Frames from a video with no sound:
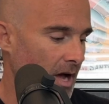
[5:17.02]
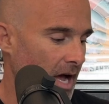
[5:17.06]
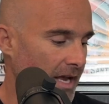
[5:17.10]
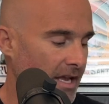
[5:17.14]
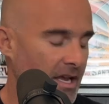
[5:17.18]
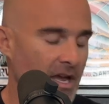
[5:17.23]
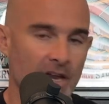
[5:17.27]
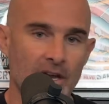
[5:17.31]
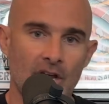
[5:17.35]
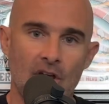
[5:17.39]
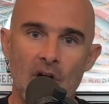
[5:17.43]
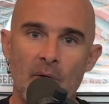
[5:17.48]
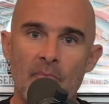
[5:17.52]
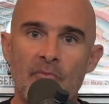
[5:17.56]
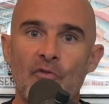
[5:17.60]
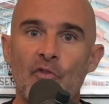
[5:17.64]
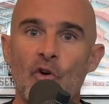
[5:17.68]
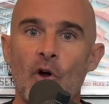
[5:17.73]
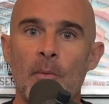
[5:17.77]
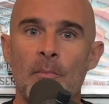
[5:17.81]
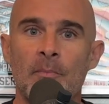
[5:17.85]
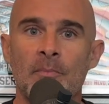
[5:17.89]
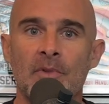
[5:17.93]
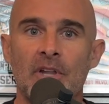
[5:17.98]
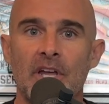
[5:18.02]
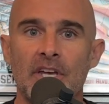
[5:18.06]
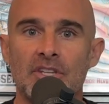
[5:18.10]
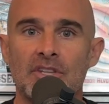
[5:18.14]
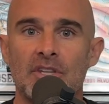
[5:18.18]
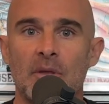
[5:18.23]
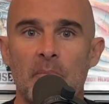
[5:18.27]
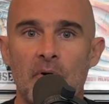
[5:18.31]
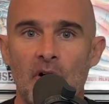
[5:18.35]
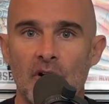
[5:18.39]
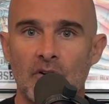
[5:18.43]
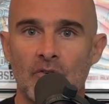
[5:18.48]
I kind of come from like
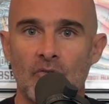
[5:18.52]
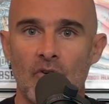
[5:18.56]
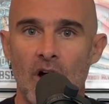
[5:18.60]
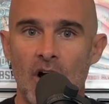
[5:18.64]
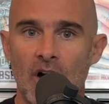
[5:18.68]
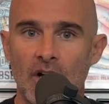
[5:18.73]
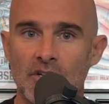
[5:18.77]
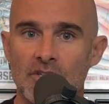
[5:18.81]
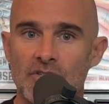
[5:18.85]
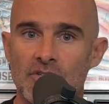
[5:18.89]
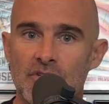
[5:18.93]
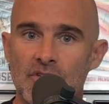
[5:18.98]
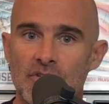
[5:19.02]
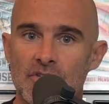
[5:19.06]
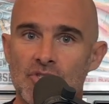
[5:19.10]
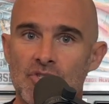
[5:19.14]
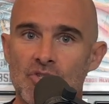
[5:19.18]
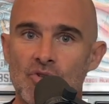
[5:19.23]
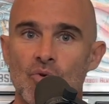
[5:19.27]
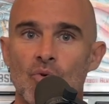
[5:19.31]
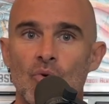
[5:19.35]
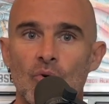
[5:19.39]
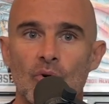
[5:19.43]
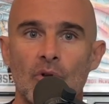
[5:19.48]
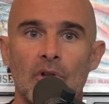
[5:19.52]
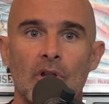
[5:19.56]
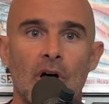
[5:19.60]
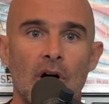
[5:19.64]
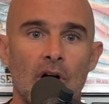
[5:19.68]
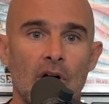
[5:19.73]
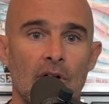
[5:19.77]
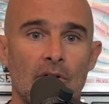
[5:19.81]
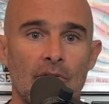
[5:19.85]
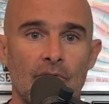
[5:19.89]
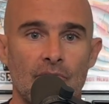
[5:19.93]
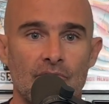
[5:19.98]
the punk rock school
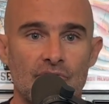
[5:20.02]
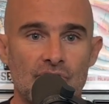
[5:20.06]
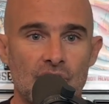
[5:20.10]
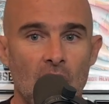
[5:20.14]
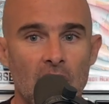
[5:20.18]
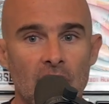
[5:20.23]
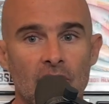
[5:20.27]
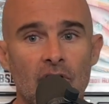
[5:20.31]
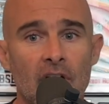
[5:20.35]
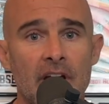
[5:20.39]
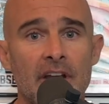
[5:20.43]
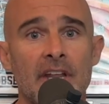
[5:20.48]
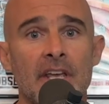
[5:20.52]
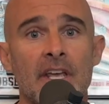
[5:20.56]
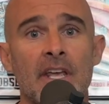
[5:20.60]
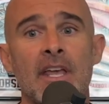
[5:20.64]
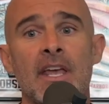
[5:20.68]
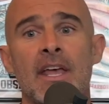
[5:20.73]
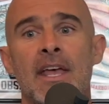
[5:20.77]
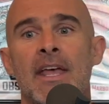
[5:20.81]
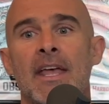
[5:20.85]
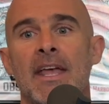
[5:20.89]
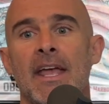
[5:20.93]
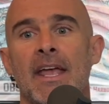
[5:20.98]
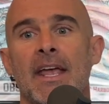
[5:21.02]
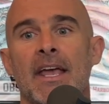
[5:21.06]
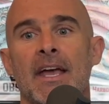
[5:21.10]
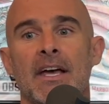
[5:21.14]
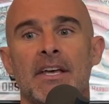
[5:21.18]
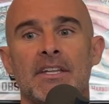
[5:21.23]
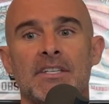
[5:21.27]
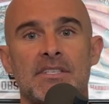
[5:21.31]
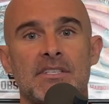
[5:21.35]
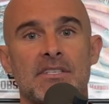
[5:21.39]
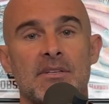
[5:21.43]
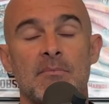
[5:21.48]
of songwriting.
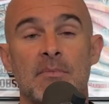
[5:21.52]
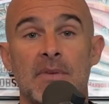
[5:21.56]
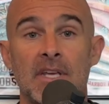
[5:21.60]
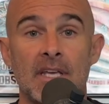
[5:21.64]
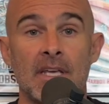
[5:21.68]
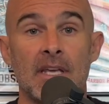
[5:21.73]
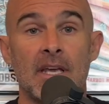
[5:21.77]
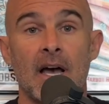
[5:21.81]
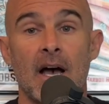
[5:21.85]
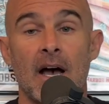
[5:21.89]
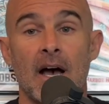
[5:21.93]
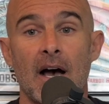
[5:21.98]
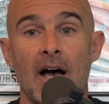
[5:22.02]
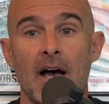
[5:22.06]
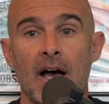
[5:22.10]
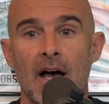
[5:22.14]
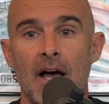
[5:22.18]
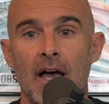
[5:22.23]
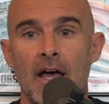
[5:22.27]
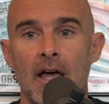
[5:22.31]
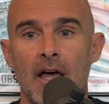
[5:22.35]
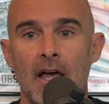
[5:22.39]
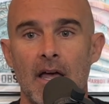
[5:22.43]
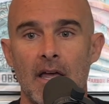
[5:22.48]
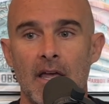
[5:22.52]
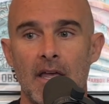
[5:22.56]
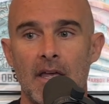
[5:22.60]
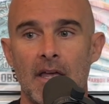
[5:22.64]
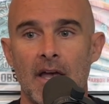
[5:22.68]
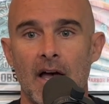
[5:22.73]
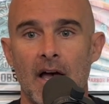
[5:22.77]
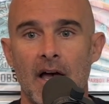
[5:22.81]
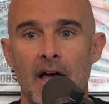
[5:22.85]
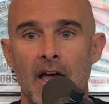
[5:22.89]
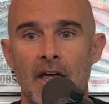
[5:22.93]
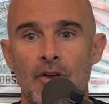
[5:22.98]
And to me,
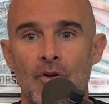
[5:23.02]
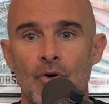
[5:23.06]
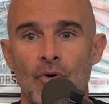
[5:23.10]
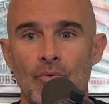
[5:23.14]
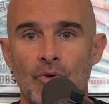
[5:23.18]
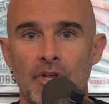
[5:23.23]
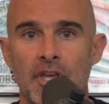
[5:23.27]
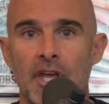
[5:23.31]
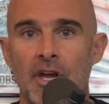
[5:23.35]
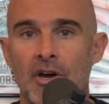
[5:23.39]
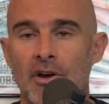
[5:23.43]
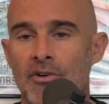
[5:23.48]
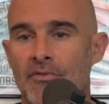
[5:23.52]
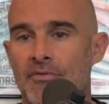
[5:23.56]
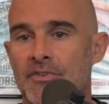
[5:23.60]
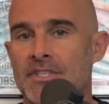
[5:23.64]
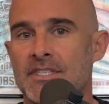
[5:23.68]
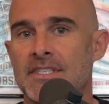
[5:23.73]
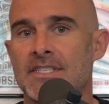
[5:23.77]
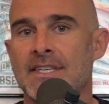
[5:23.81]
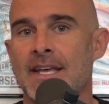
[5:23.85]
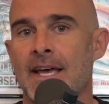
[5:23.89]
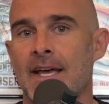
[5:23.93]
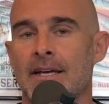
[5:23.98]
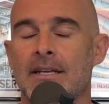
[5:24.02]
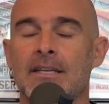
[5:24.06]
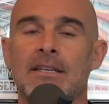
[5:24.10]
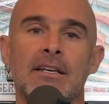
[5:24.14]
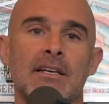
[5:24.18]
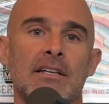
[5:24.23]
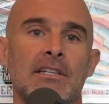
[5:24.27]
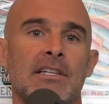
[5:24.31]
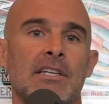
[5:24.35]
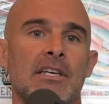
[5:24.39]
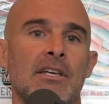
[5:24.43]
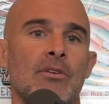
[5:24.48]
I don't care if it's
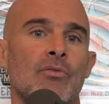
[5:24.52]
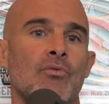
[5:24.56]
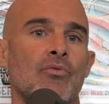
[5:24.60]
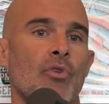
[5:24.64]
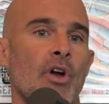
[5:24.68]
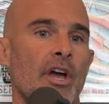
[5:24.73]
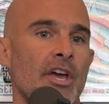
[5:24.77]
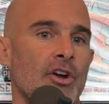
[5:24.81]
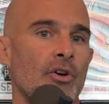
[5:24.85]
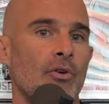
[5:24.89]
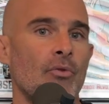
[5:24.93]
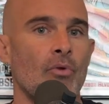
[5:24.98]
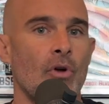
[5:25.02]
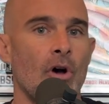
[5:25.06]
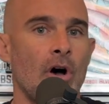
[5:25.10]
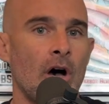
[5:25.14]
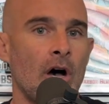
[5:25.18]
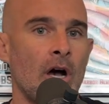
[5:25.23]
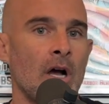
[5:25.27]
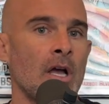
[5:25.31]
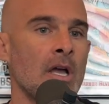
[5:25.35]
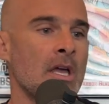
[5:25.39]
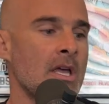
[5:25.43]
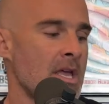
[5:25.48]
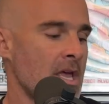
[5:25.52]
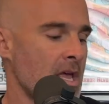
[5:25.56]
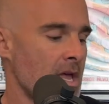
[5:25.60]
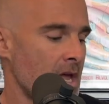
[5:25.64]
technically right or wrong.